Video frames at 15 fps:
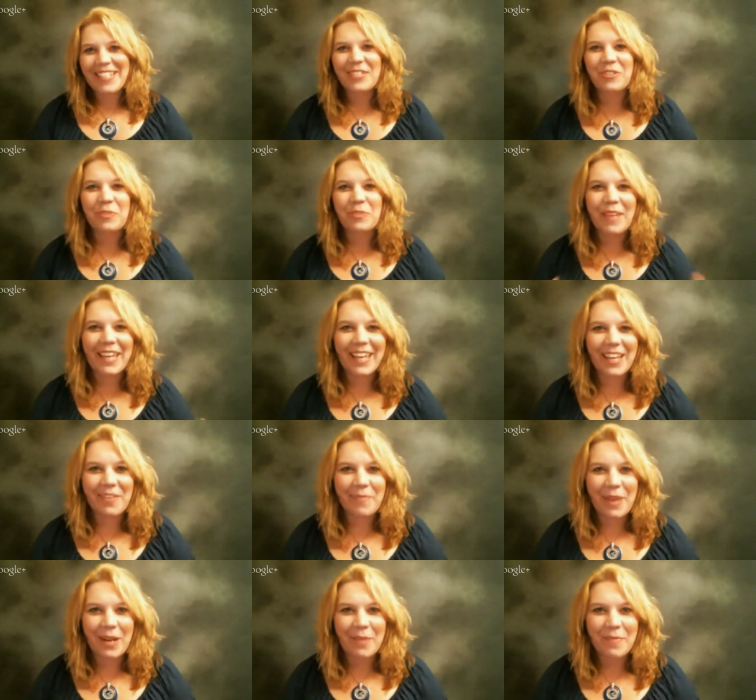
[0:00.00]
So speaking
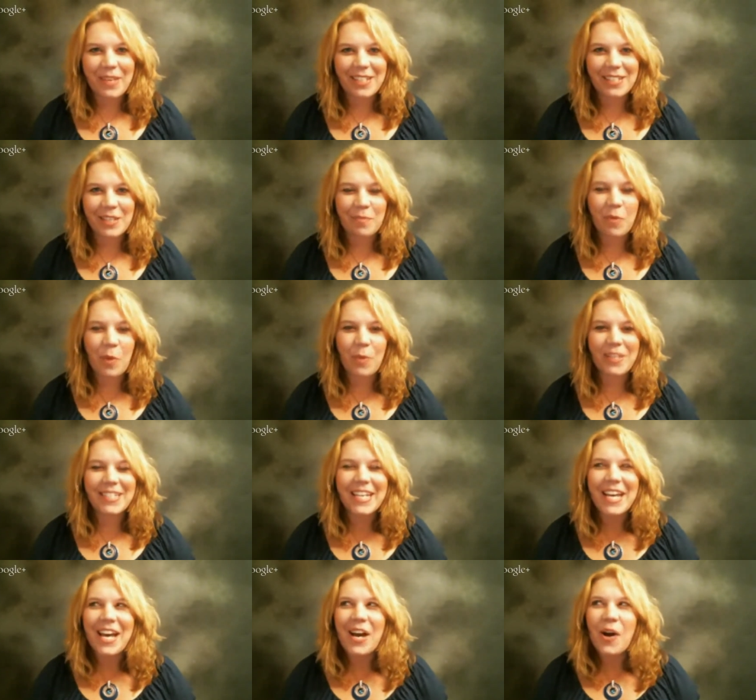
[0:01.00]
about amazing
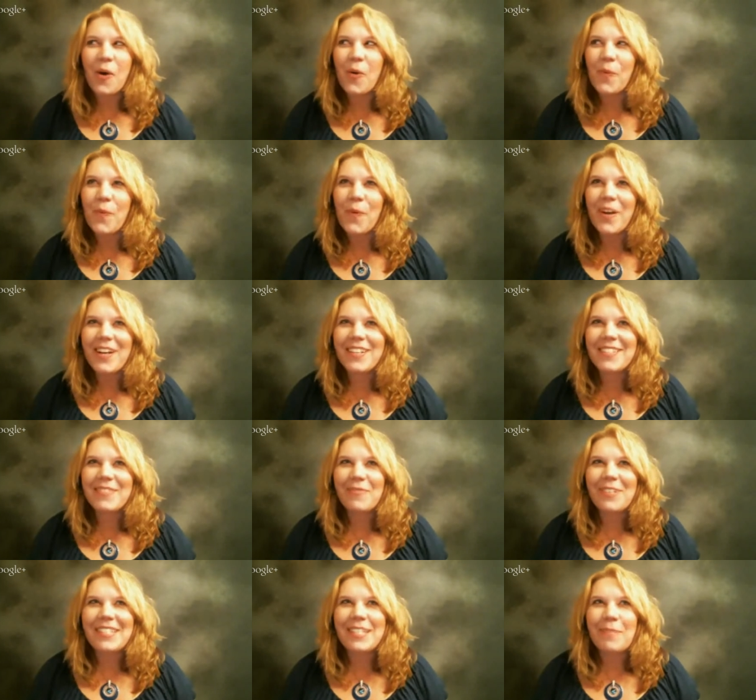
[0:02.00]
moments,
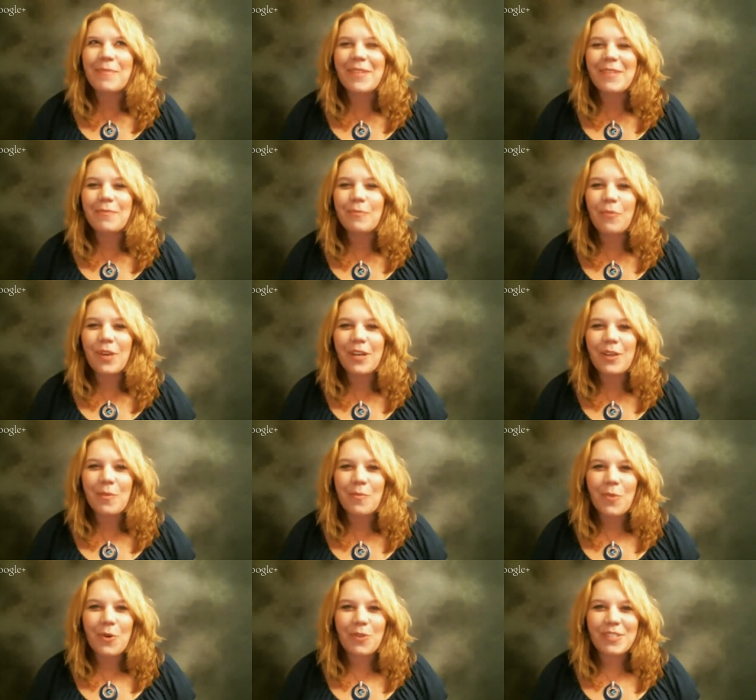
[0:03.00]
what's one of the
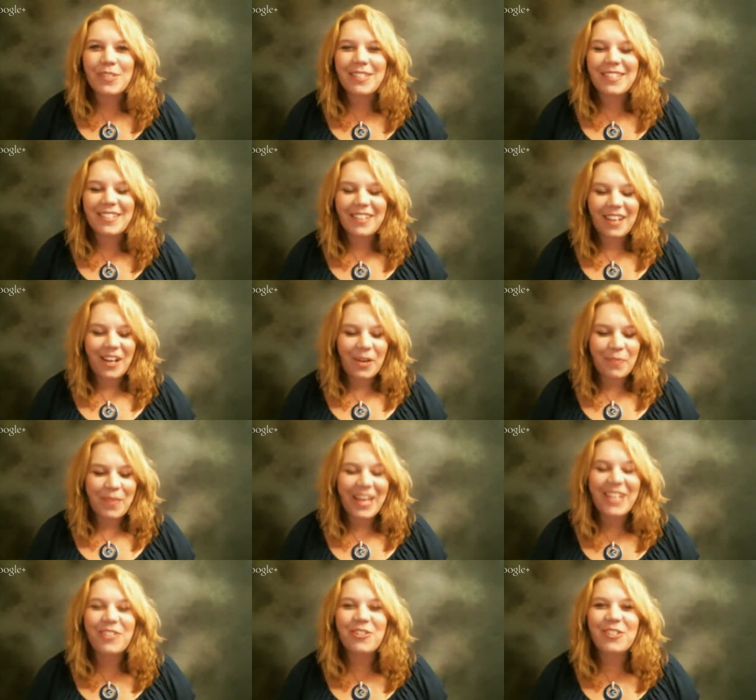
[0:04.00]
most
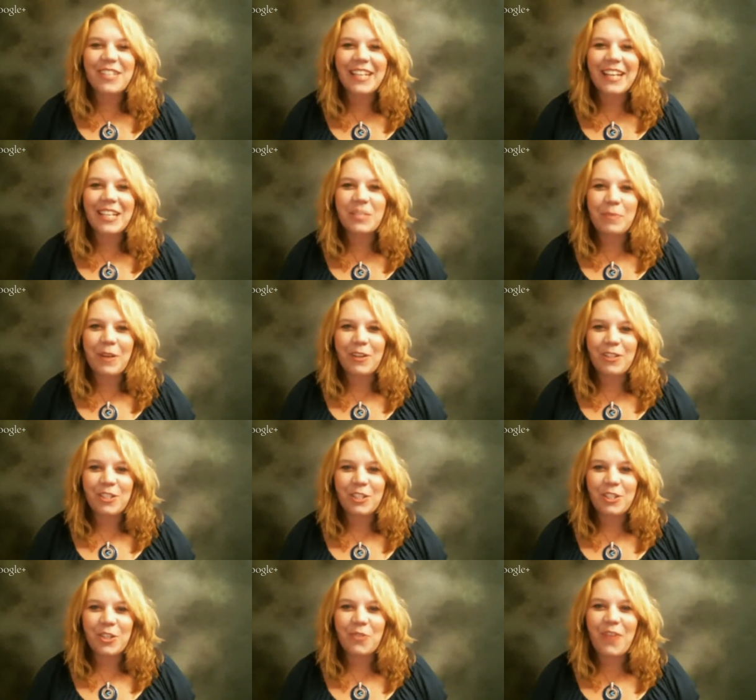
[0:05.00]
interesting
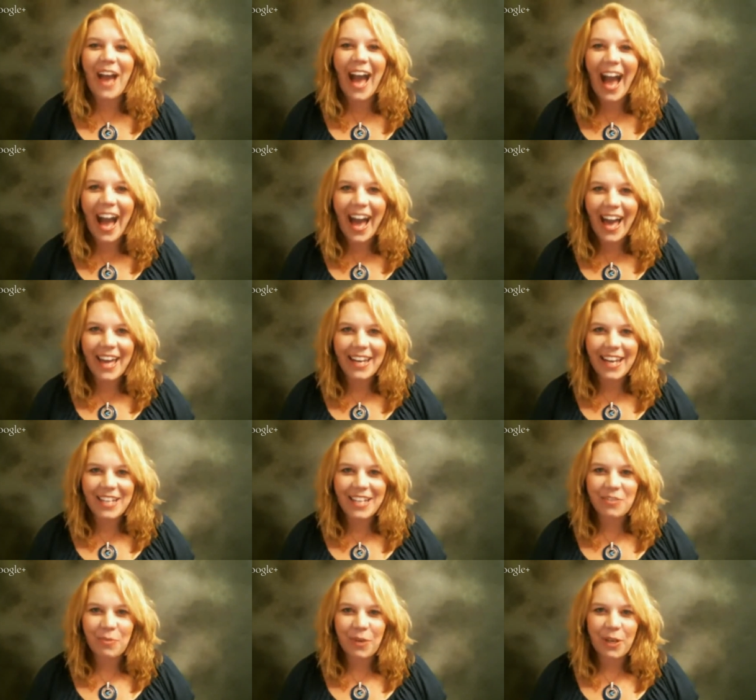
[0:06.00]
experiences you've had
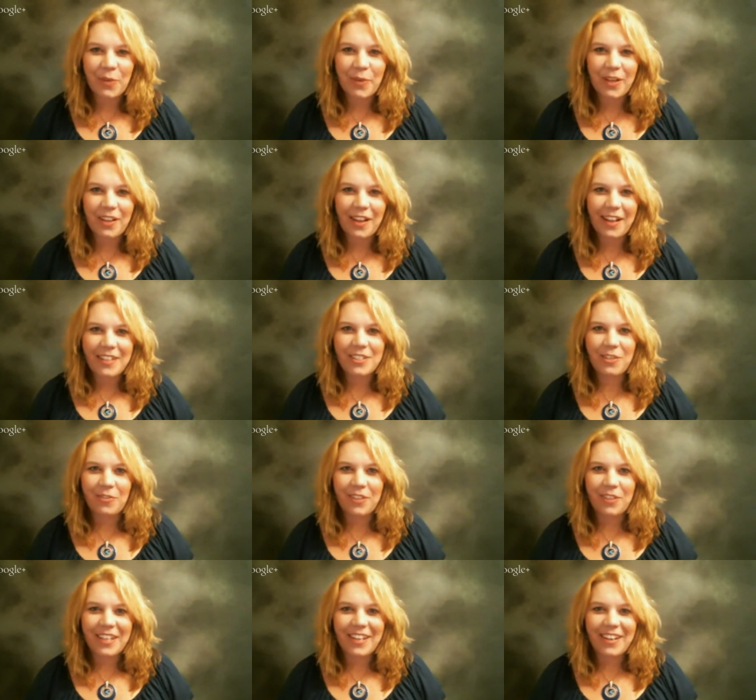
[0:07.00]
as you're working with clients
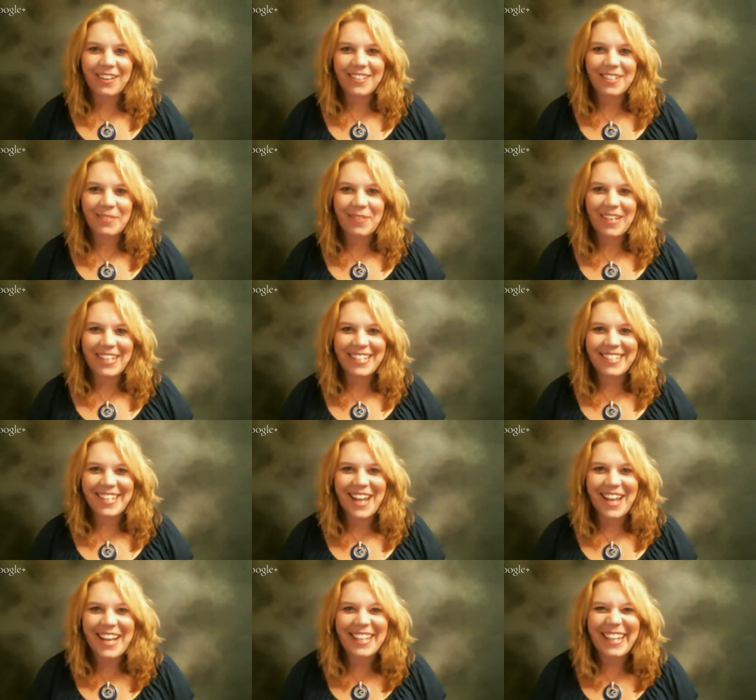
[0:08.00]
over the years? I mean, is
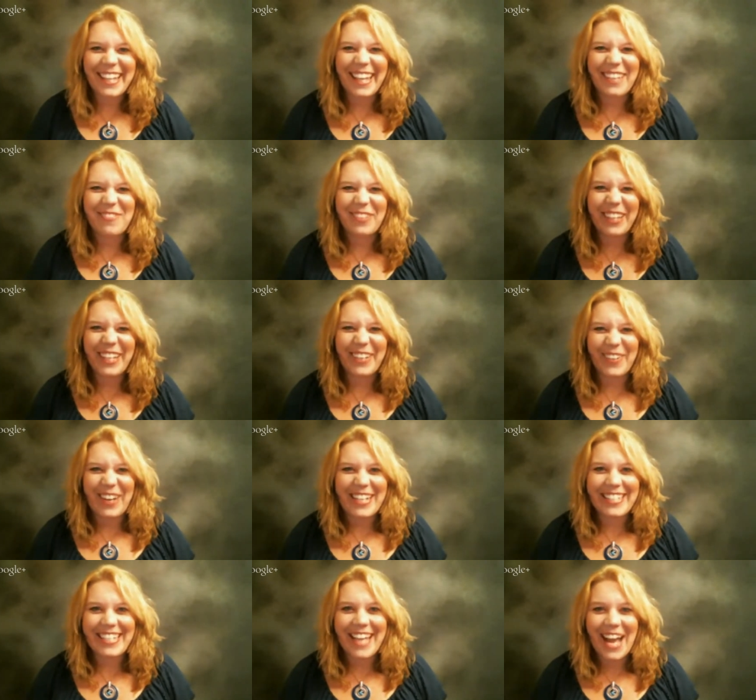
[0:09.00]
there anything like really
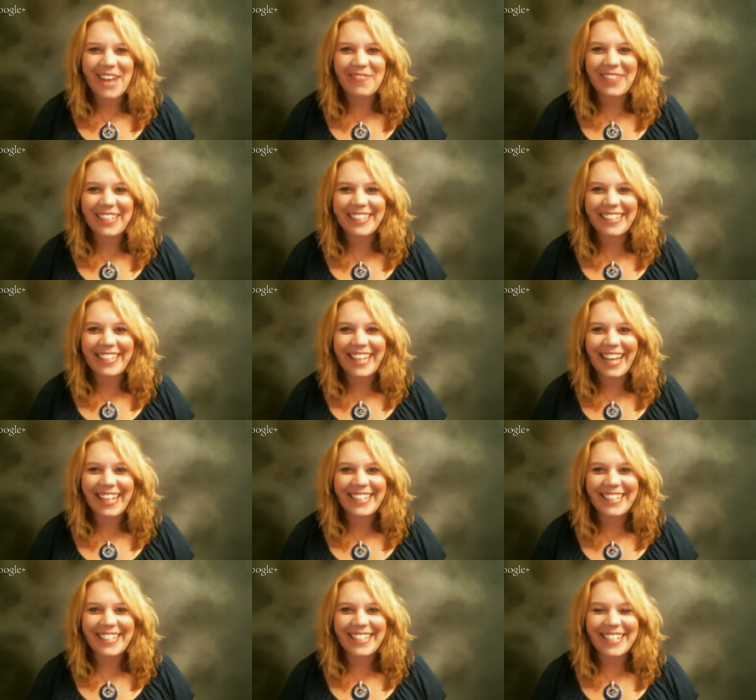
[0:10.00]
crazy happened
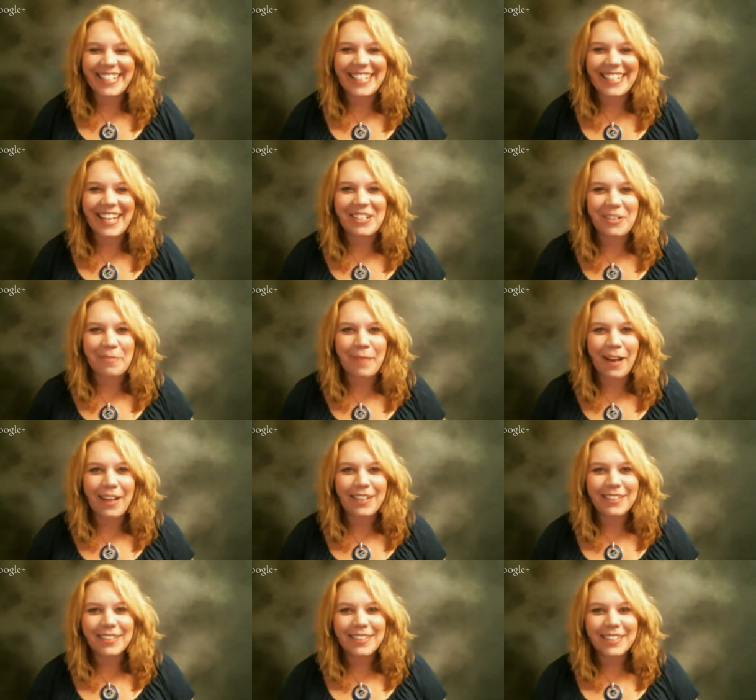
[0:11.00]
that just sticks out in your
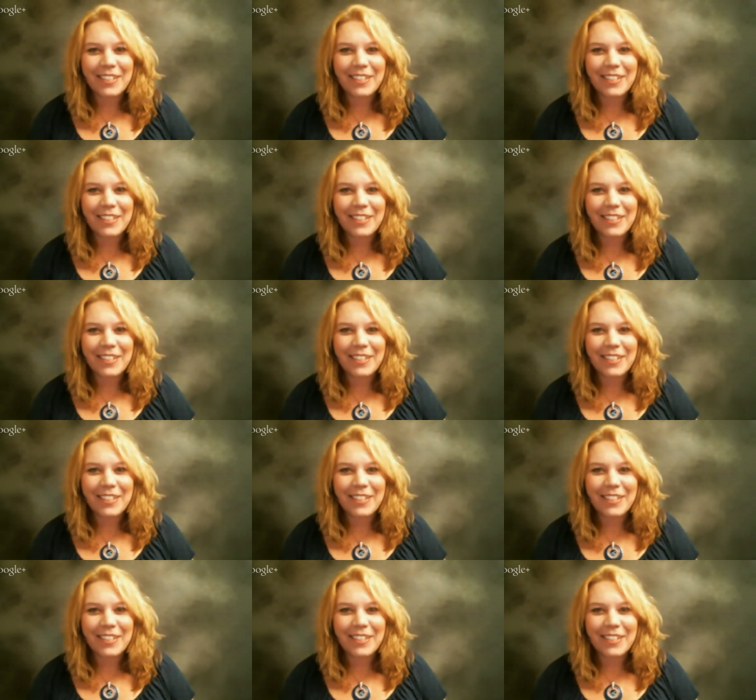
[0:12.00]
mind?